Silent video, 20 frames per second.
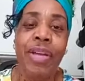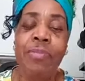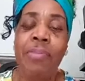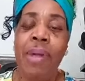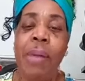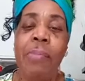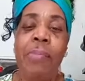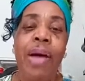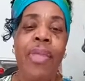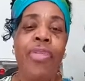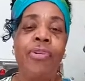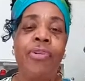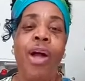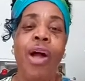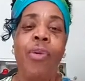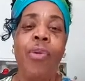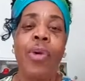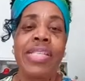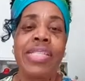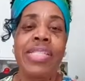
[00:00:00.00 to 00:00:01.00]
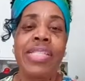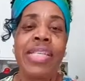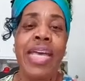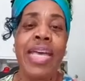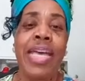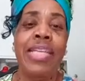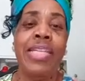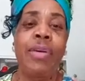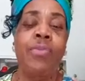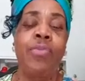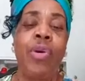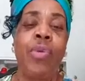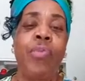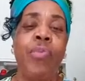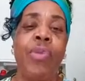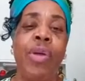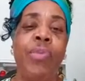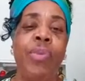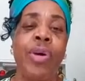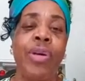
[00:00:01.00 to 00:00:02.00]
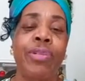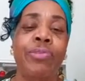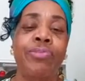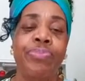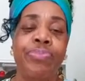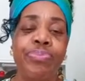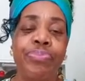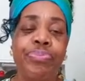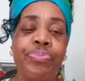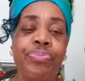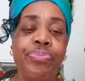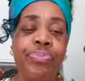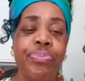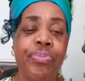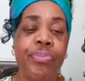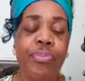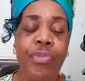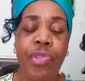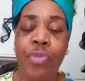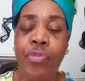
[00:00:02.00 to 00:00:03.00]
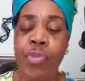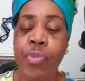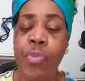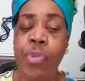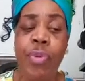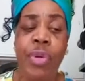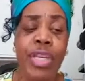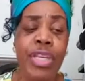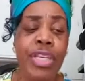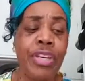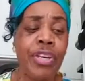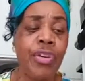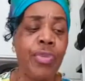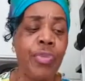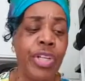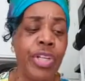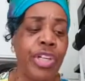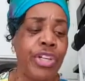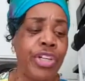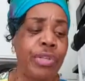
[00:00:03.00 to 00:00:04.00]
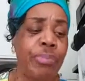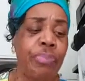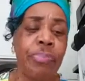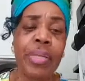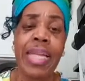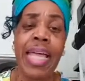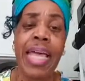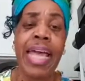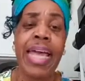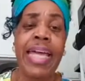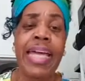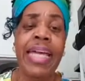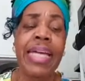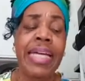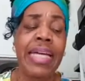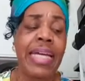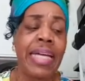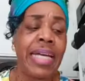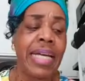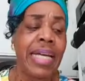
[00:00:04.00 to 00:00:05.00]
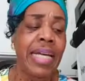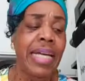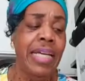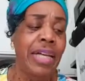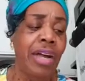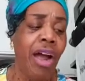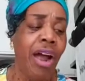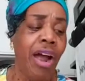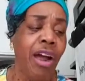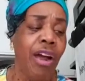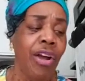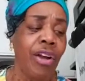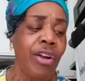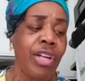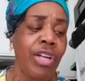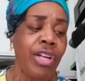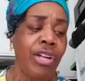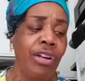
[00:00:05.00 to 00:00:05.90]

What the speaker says: My mother always said that when we were little, we couldn't play in our